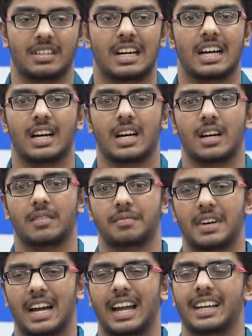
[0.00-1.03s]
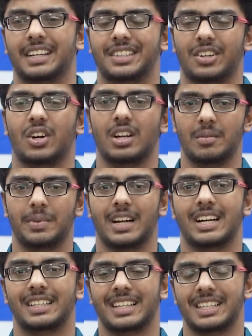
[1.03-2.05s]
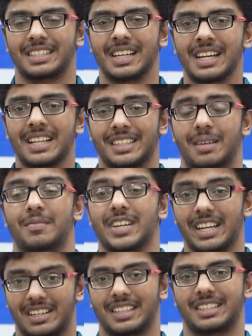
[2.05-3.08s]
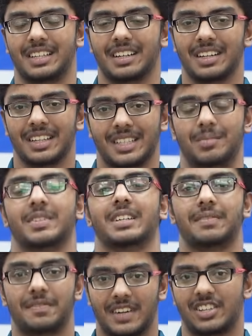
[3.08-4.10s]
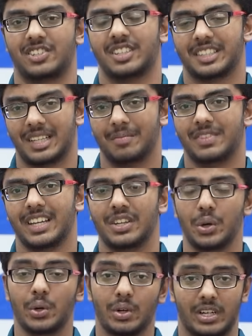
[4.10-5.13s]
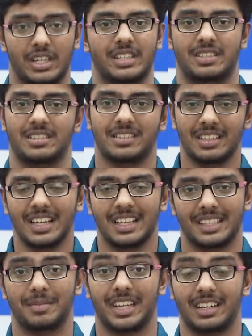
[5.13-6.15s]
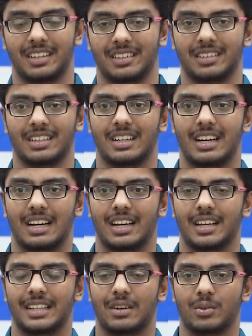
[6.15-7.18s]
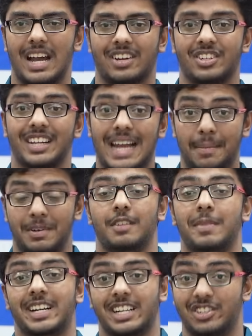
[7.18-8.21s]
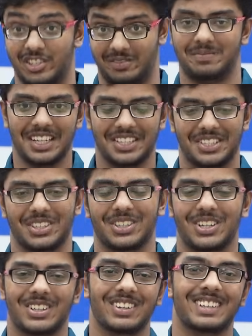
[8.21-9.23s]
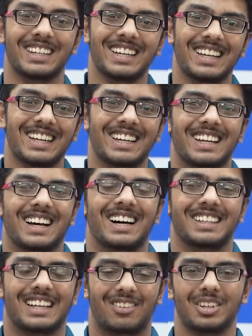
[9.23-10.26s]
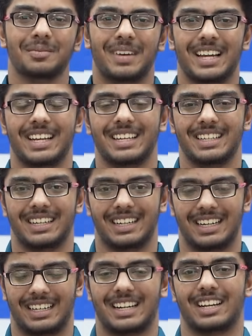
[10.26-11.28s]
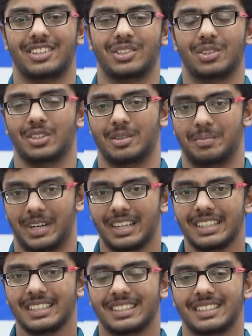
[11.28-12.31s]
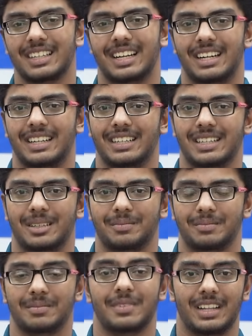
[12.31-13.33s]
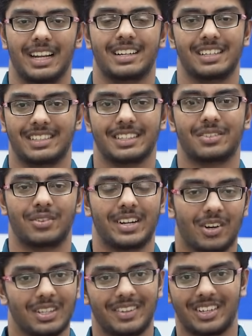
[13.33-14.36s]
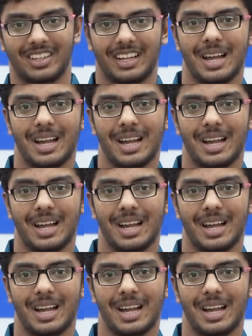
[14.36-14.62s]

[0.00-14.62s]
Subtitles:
I saw Olympiads as something interesting, something fresh, something new to learn, something that would actually captivate my attention. So that was my attraction towards Olympiads, and later it just went all the way to the